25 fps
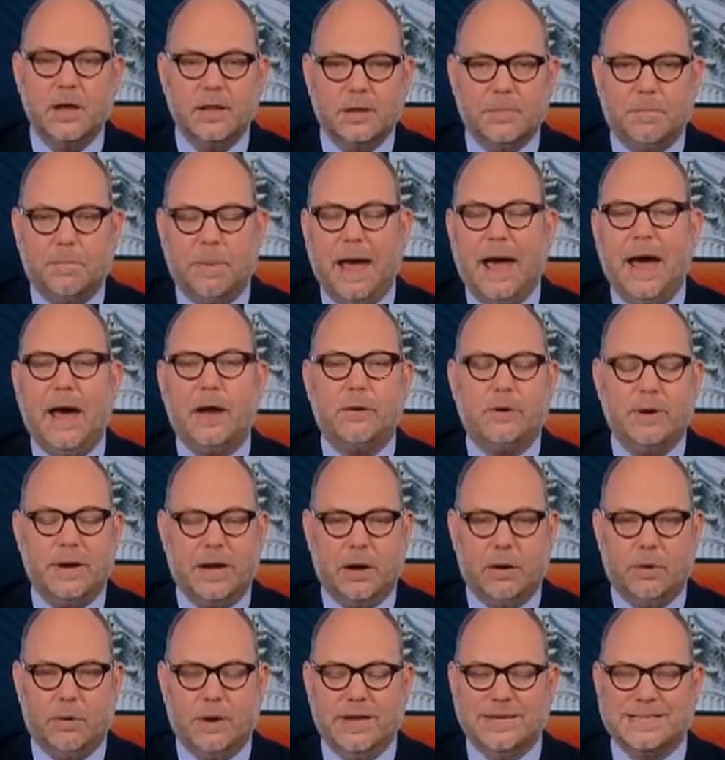The pattern
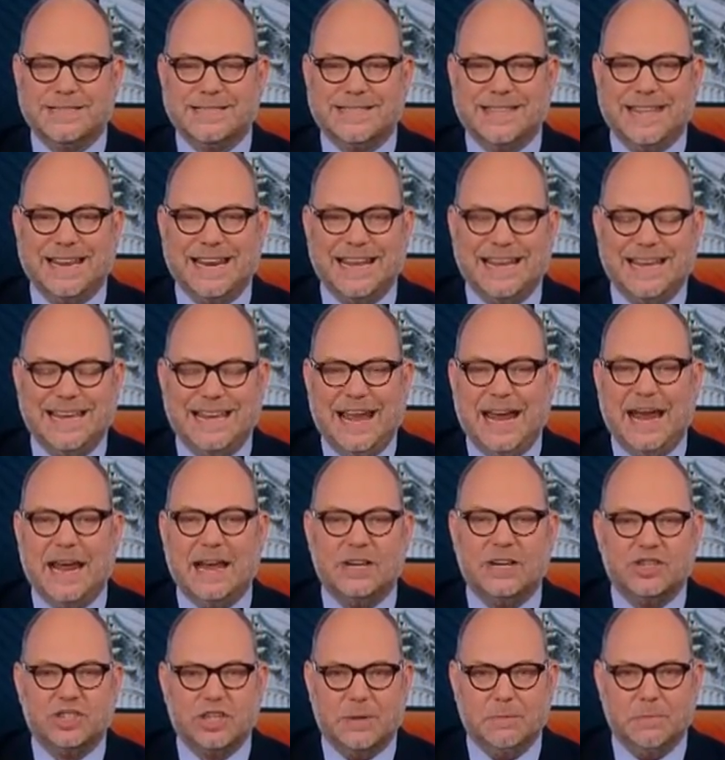here is that he
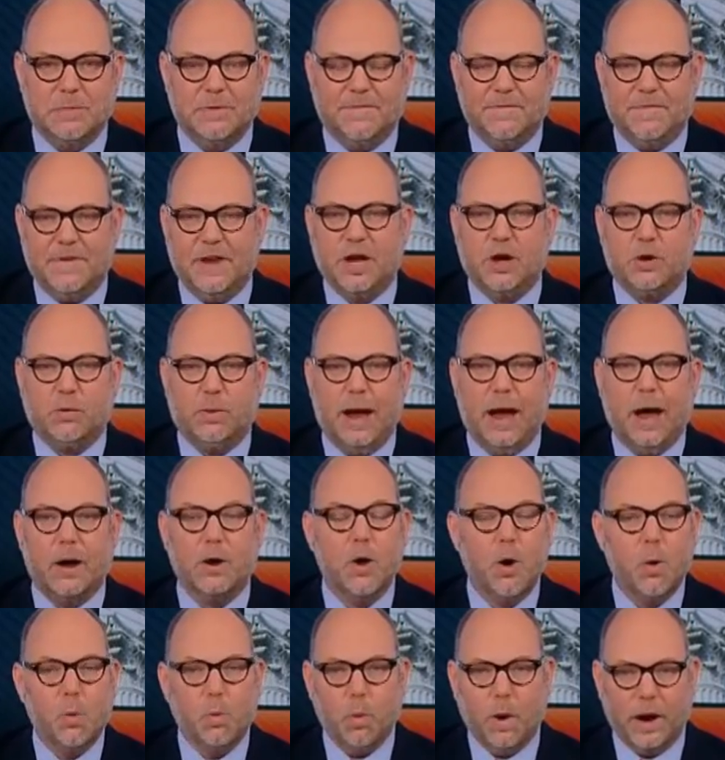can't seem to figure out